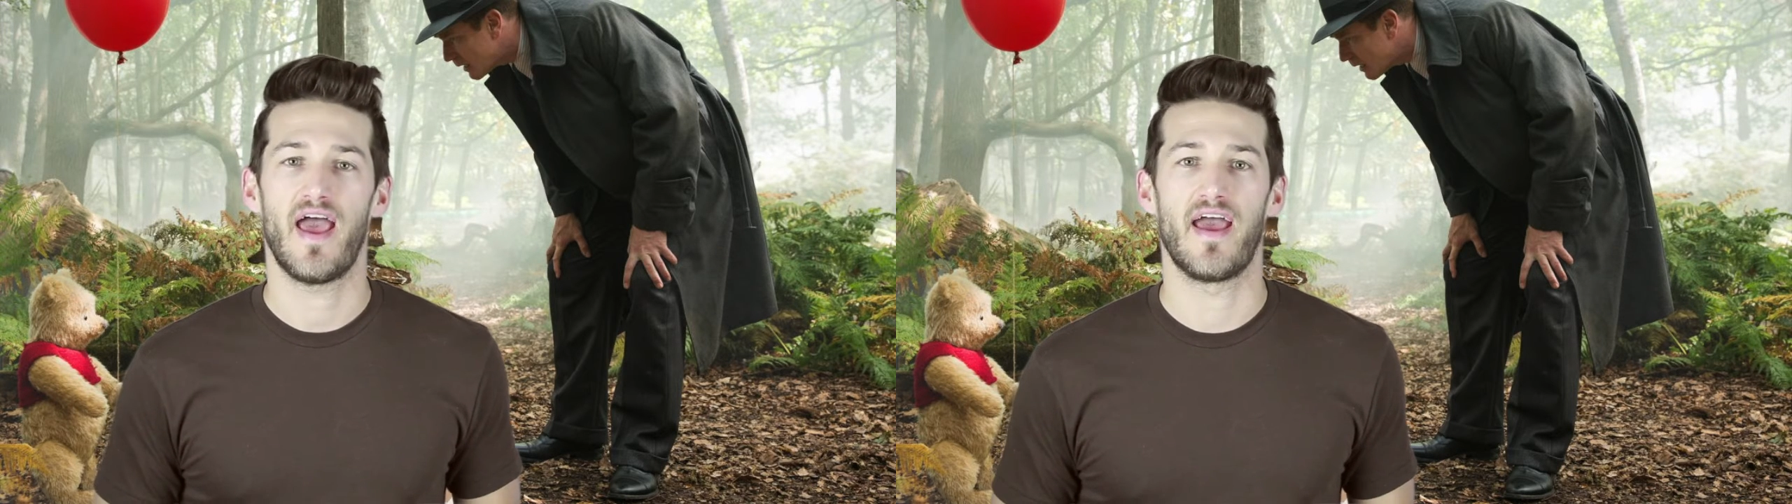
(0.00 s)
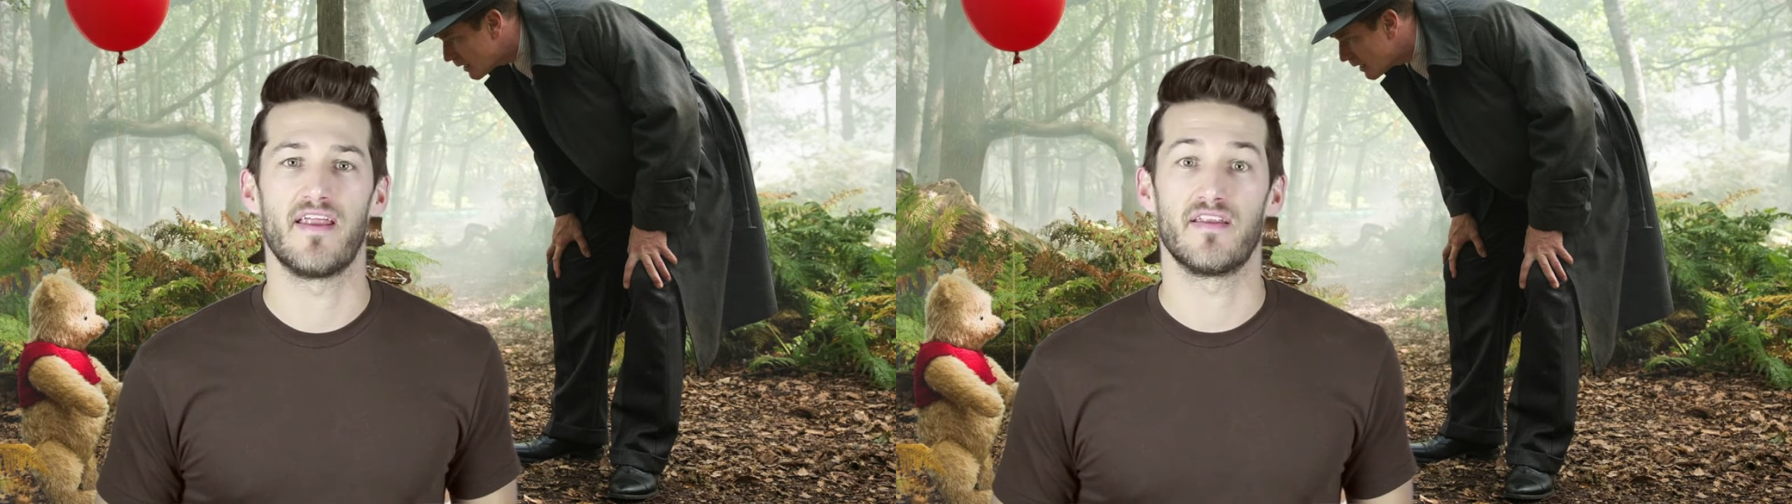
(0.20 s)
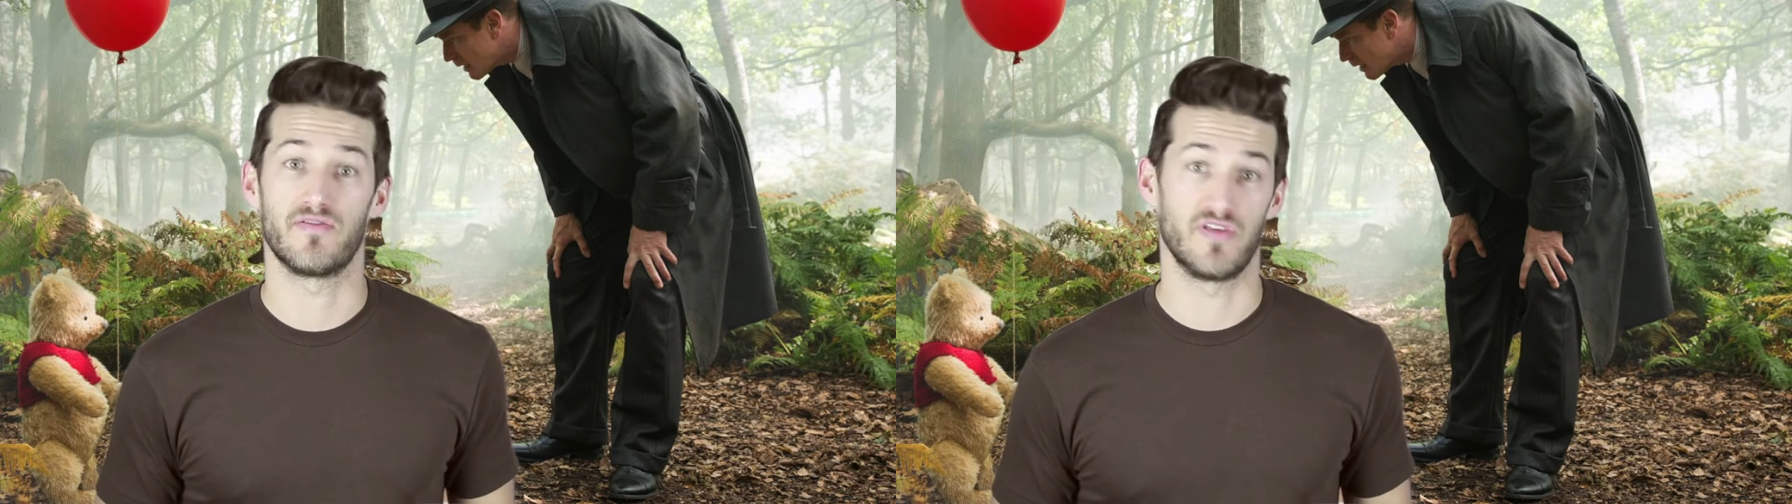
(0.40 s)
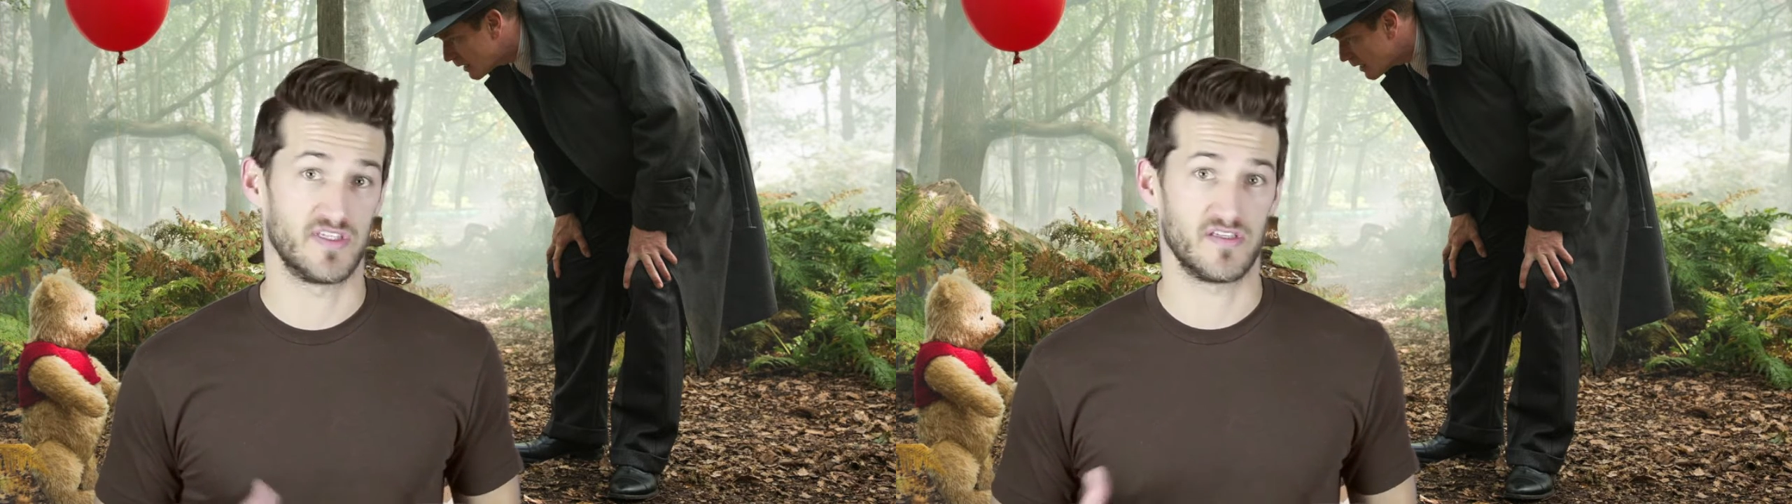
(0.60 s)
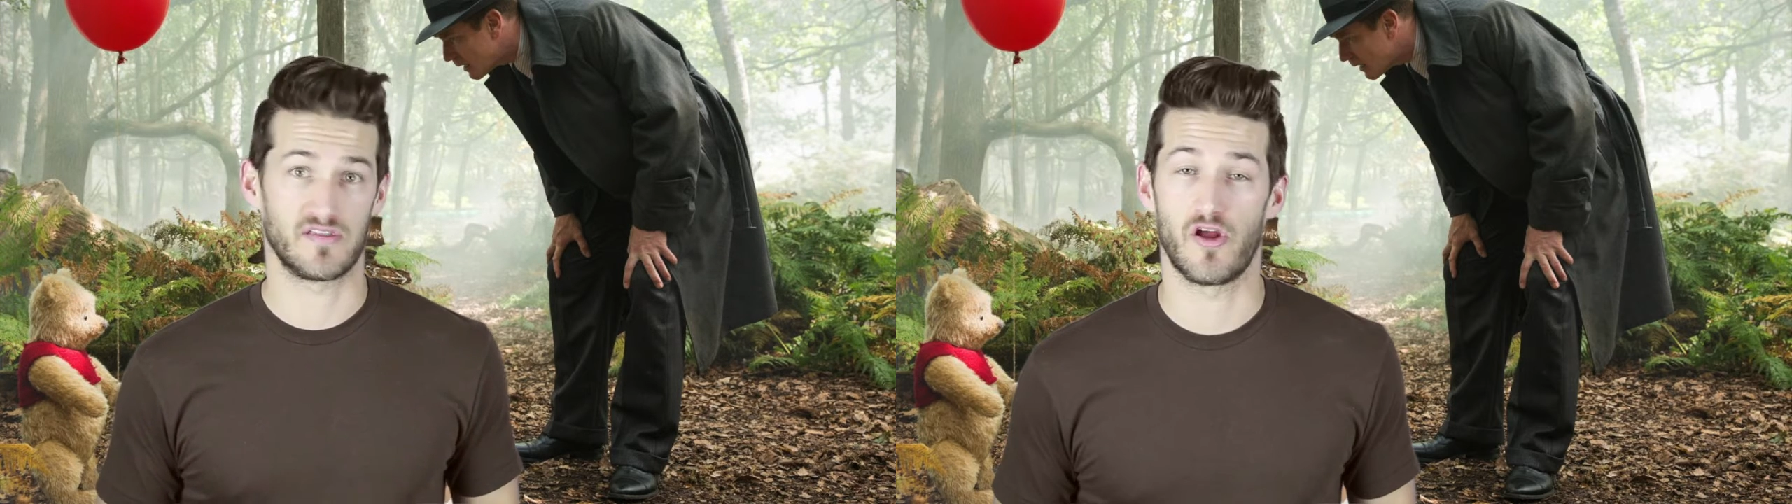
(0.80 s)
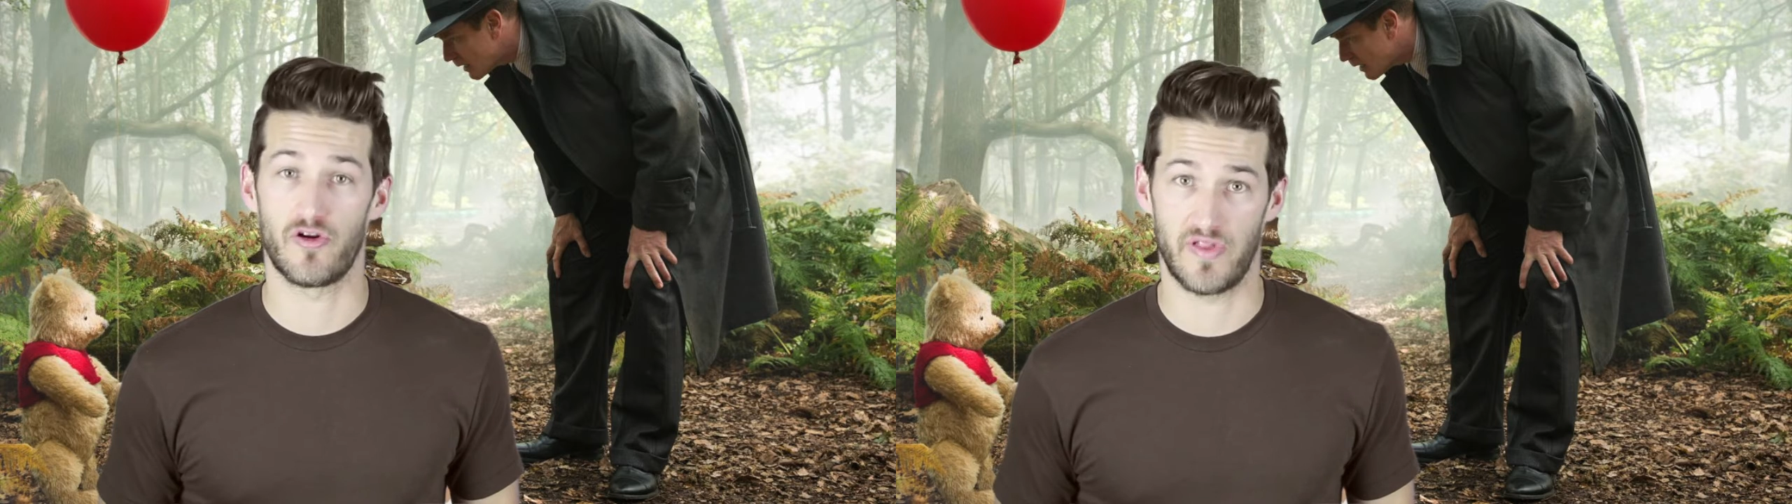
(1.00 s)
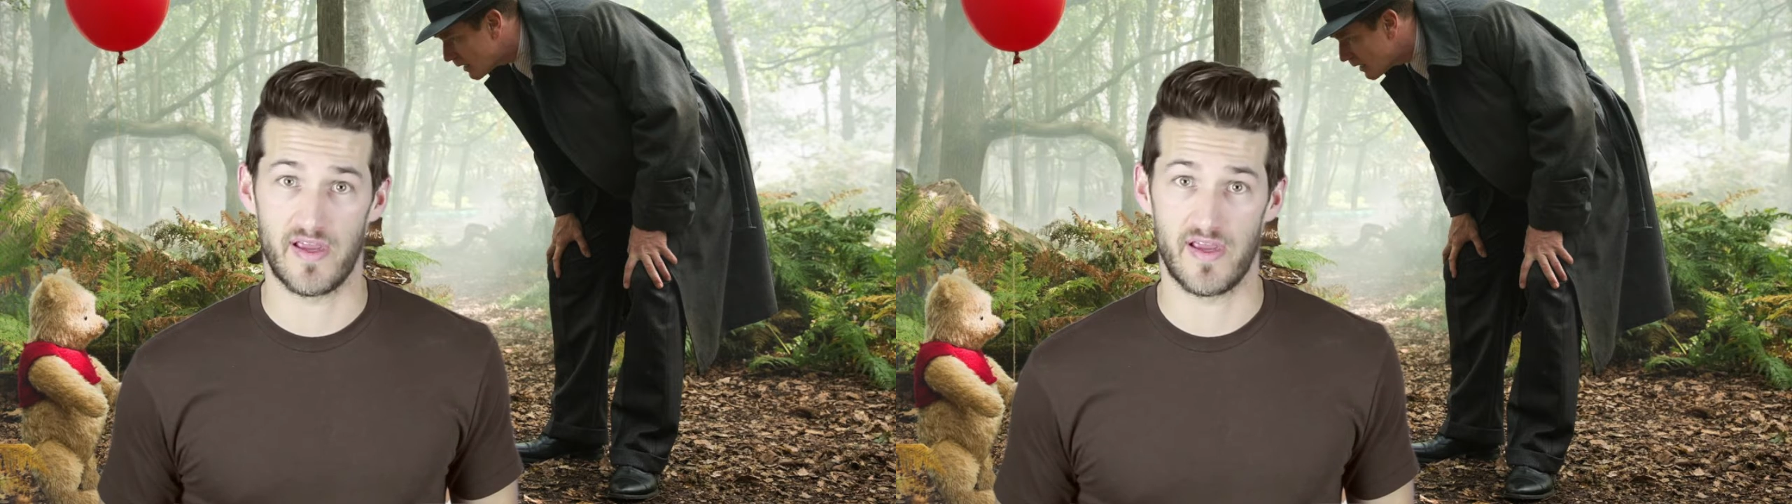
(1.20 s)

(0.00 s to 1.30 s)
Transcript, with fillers: and this is their